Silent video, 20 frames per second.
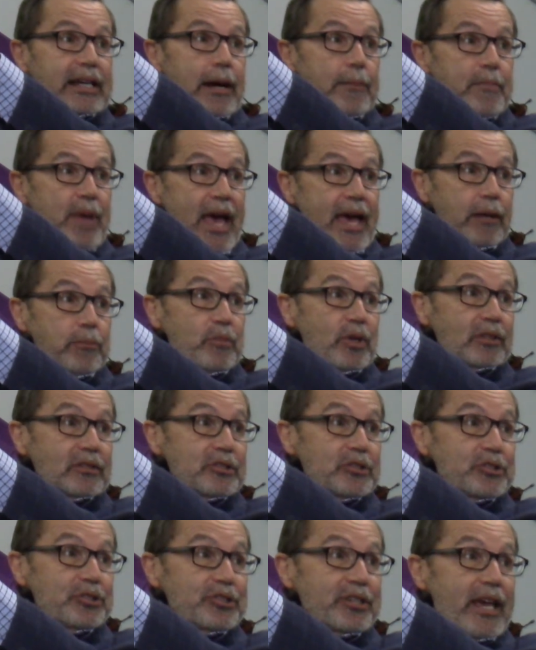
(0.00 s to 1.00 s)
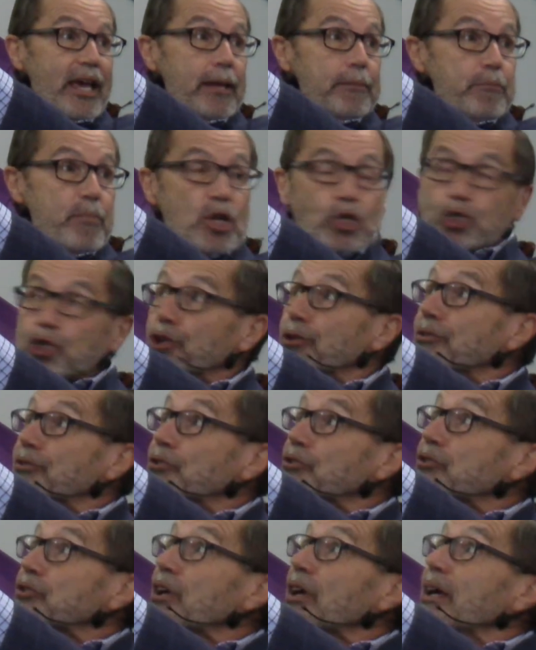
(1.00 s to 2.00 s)
commandments and
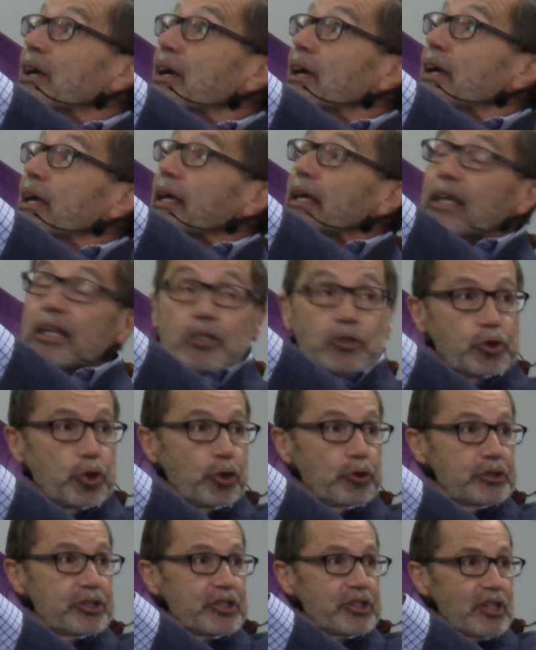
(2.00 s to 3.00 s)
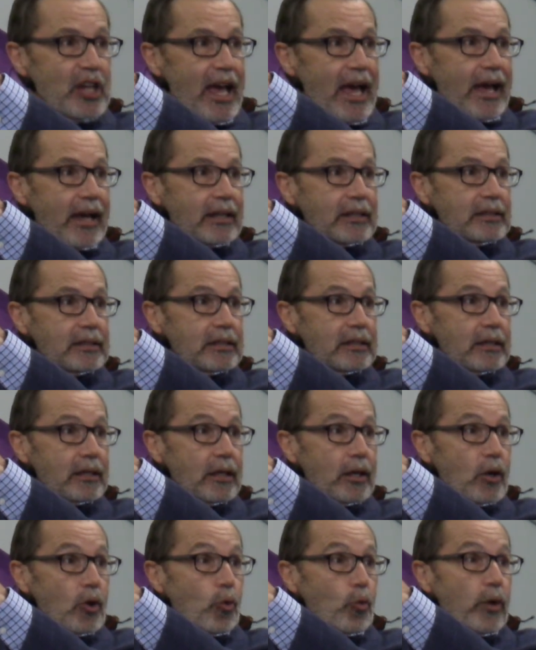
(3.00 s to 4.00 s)
missions intersect,
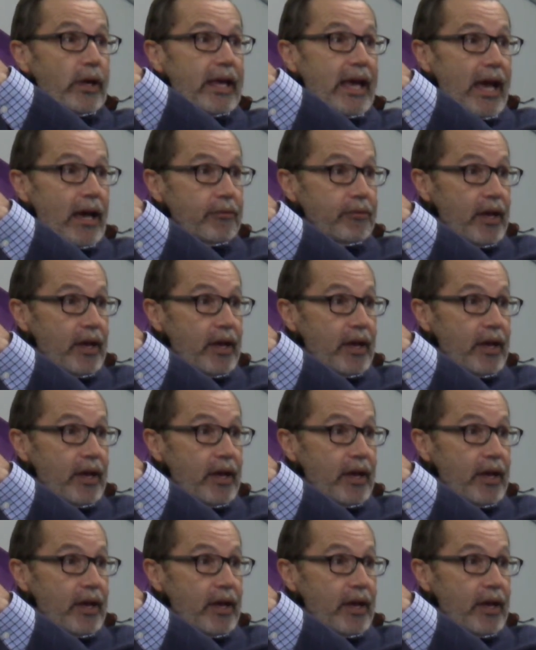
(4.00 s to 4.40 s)
we have